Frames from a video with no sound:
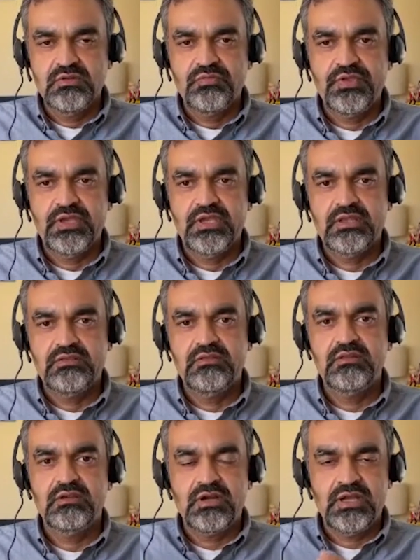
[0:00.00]
that
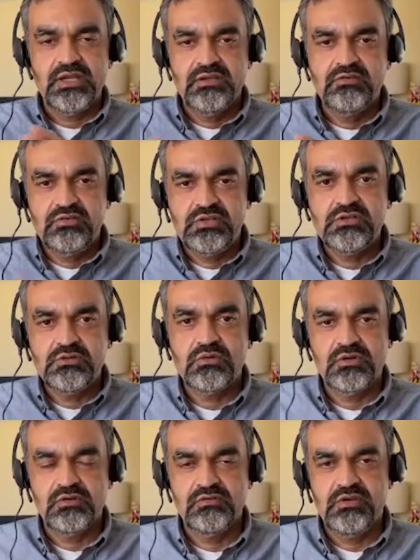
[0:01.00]
their IT
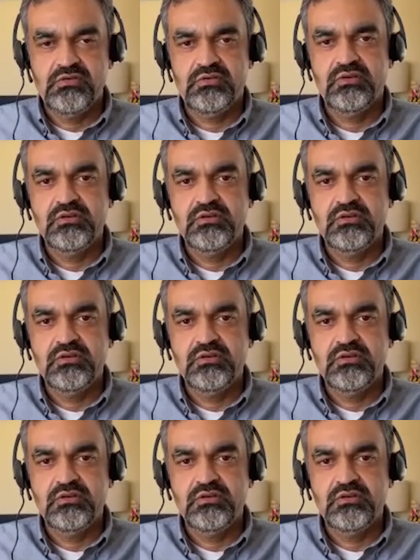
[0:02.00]
organization